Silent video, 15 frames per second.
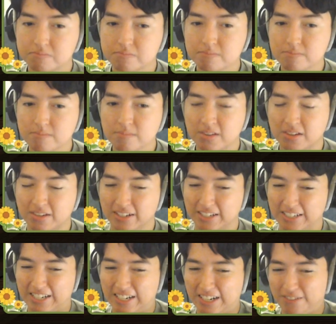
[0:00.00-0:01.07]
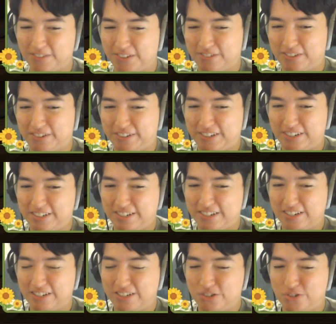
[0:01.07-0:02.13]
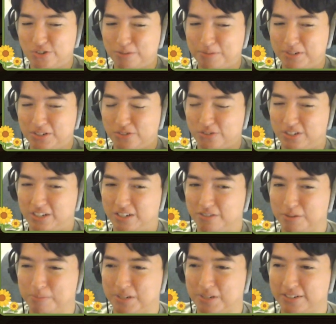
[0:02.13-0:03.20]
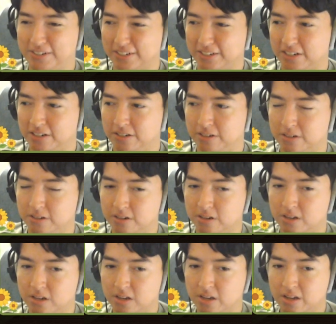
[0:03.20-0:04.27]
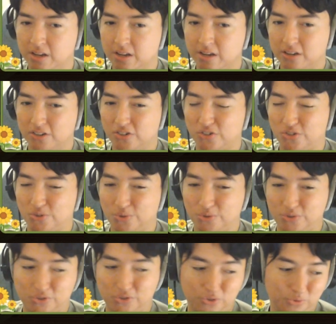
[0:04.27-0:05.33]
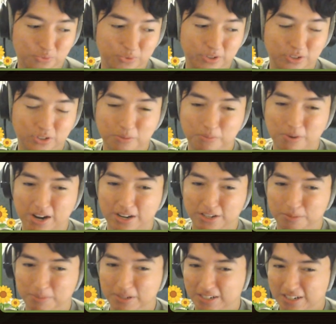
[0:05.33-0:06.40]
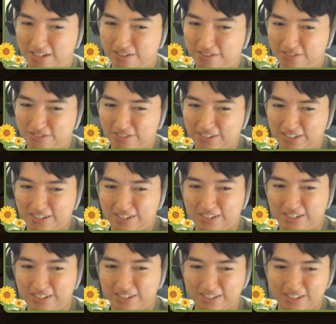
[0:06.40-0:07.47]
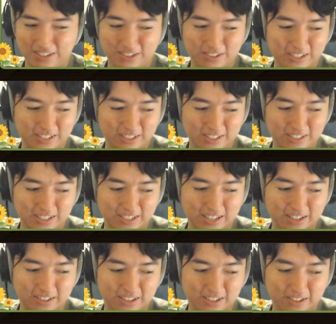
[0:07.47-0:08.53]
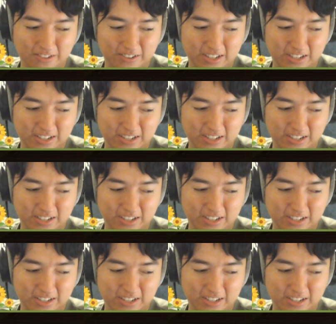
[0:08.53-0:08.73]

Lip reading: Still, I can't help but worry. She doesn't strike me as the sort to give up easily. True, wouldn't surprise me if what she tried to sneak out anyway.